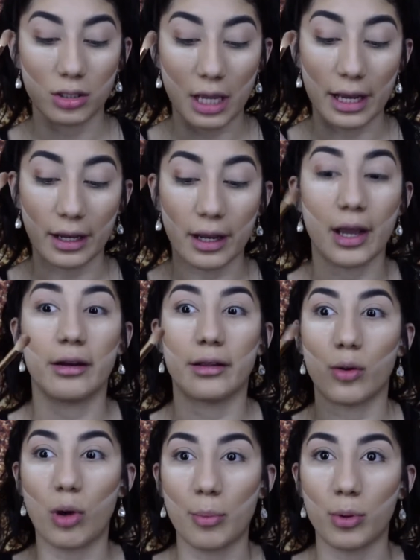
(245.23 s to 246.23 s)
I can kind of
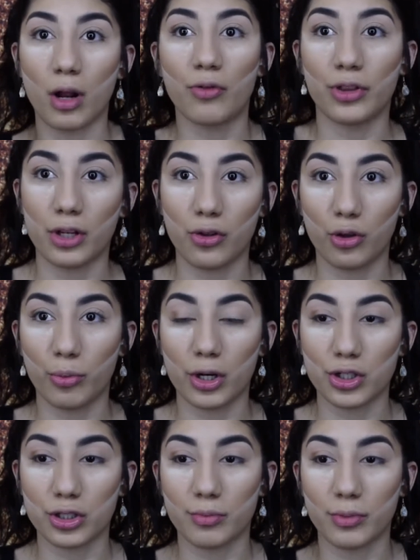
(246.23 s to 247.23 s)
like wipe it off with another
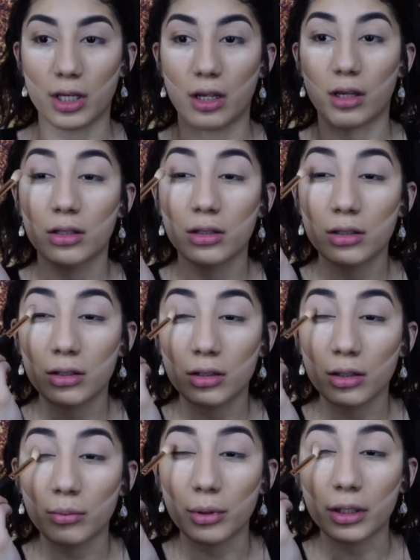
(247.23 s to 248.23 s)
brush or something.
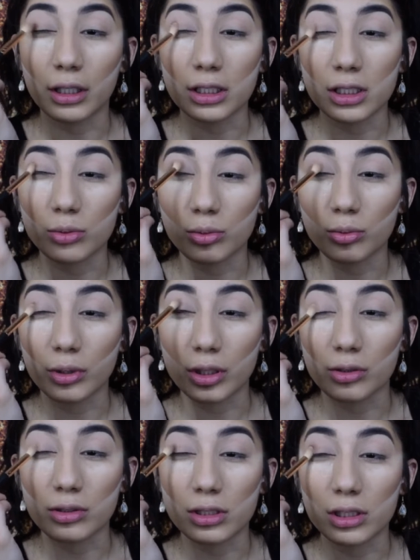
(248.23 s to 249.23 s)
But this is where
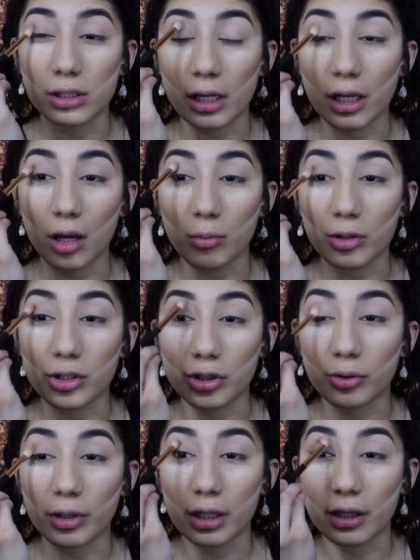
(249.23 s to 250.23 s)
you see like how much you're
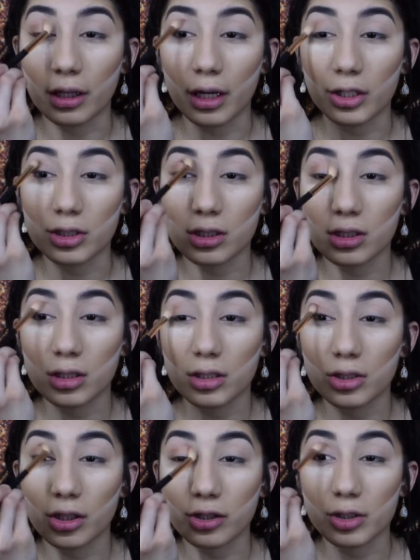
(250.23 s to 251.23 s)
doing, and then I just
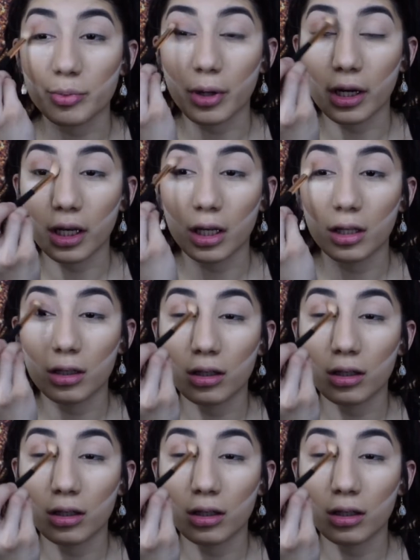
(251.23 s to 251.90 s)
start spreading it.